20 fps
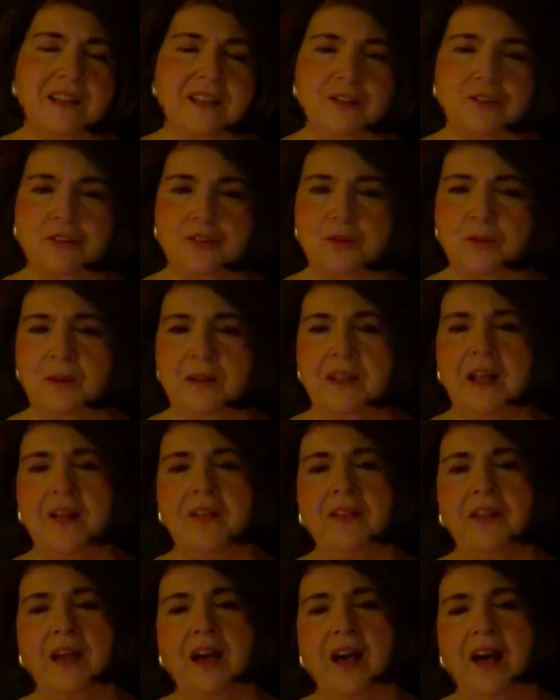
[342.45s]
Ushers went
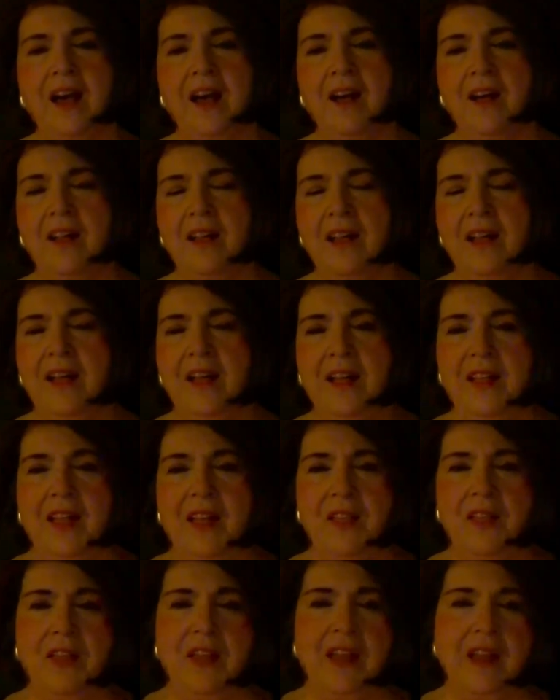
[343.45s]
down the aisle
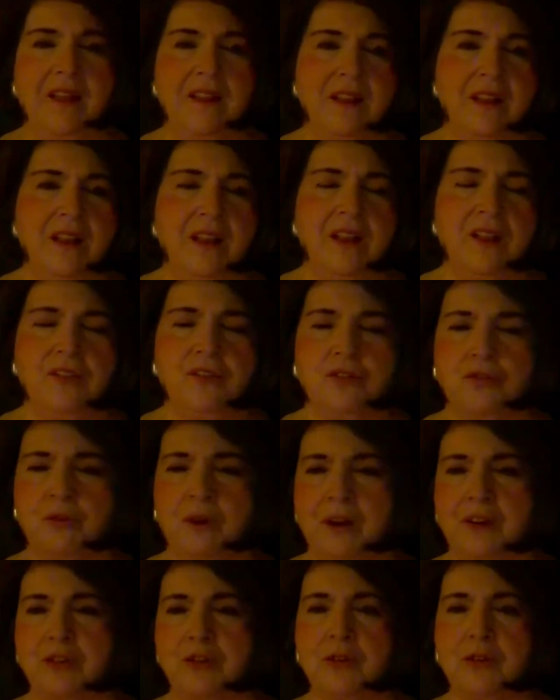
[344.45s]
and they
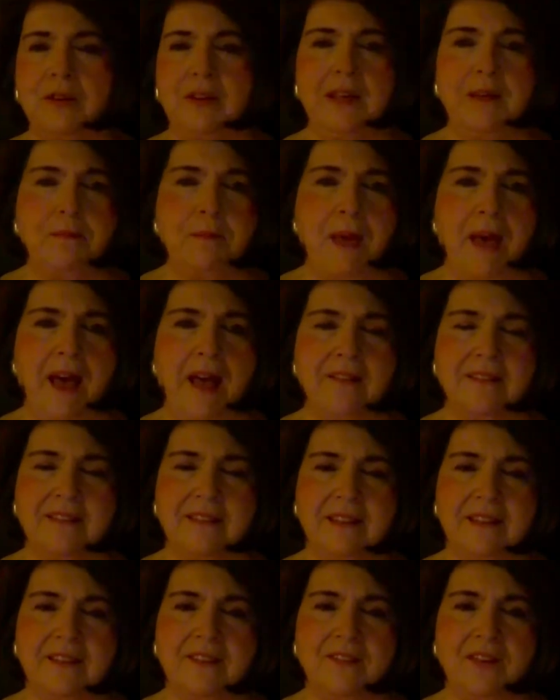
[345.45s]
structurally passed
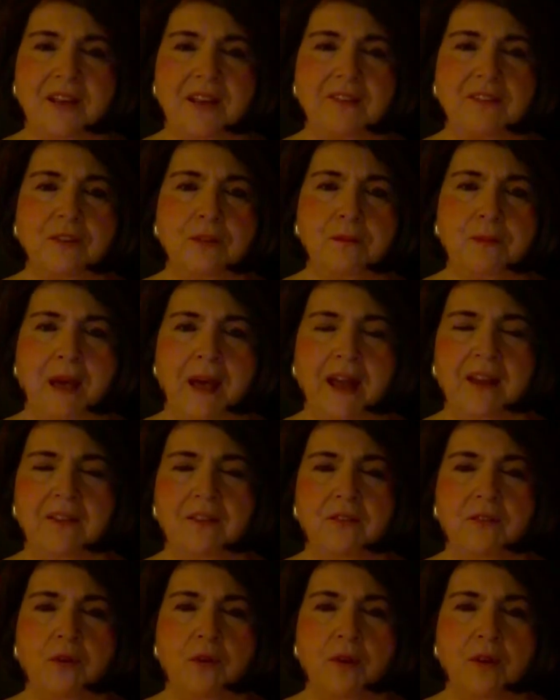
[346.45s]
this vessel back
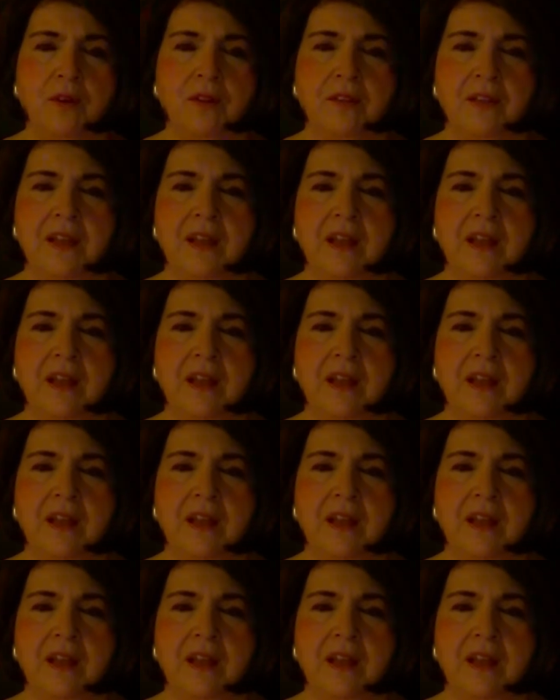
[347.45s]
and forth